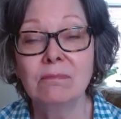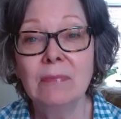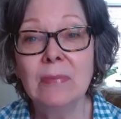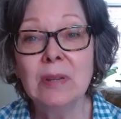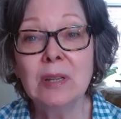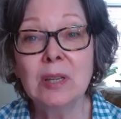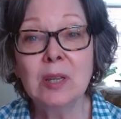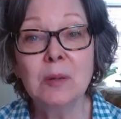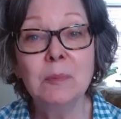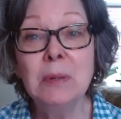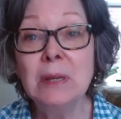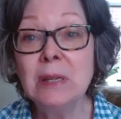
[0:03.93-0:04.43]
It
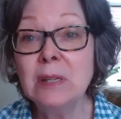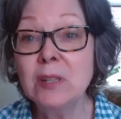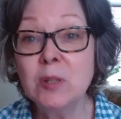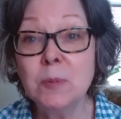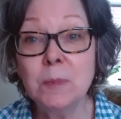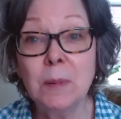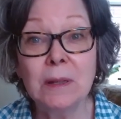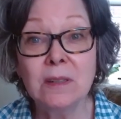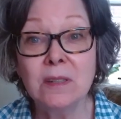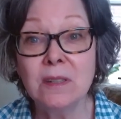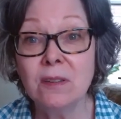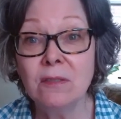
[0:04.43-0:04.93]
can be
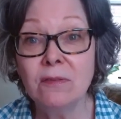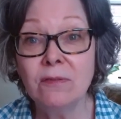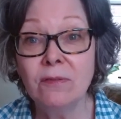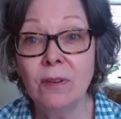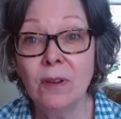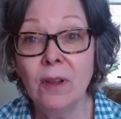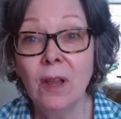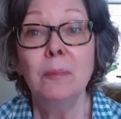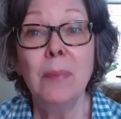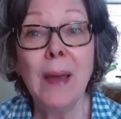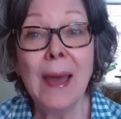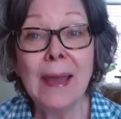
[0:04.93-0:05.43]
expensive:
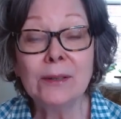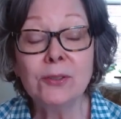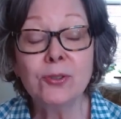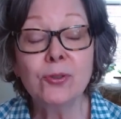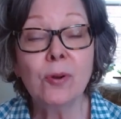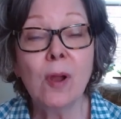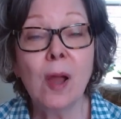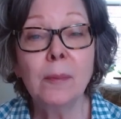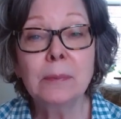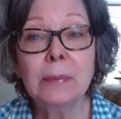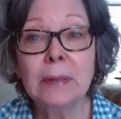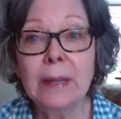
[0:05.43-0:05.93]

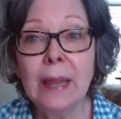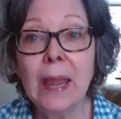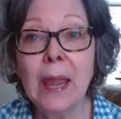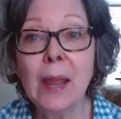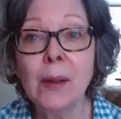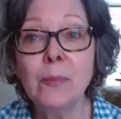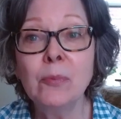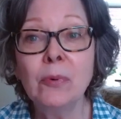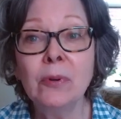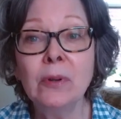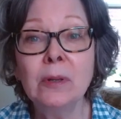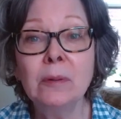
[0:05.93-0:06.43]
backdrop,
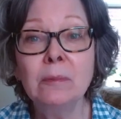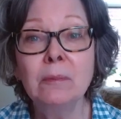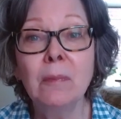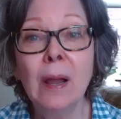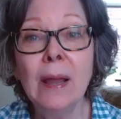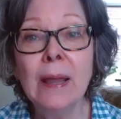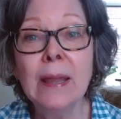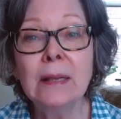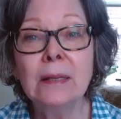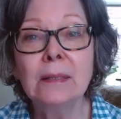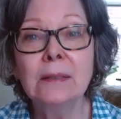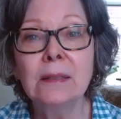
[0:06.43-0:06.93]
camera,
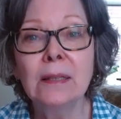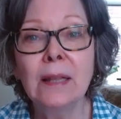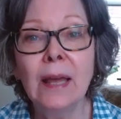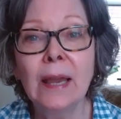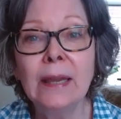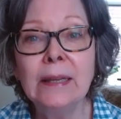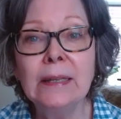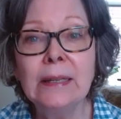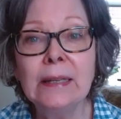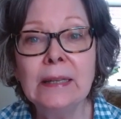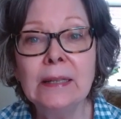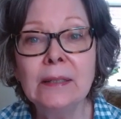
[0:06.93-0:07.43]
mic,
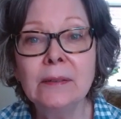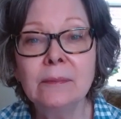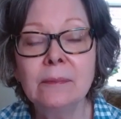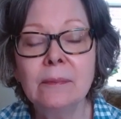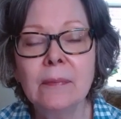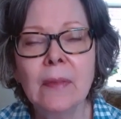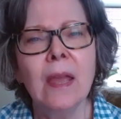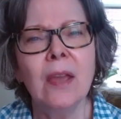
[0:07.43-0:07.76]
lighting.